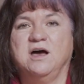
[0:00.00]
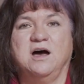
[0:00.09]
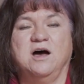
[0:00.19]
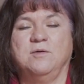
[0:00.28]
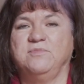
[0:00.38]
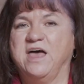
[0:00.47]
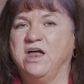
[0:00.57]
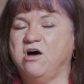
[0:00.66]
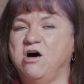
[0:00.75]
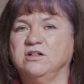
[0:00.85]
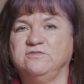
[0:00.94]
that
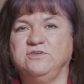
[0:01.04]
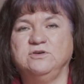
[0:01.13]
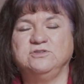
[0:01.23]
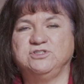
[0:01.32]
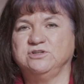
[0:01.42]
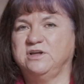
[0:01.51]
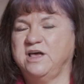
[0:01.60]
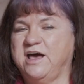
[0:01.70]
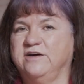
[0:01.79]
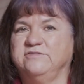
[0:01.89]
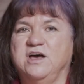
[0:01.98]
all of you should
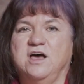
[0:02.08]
have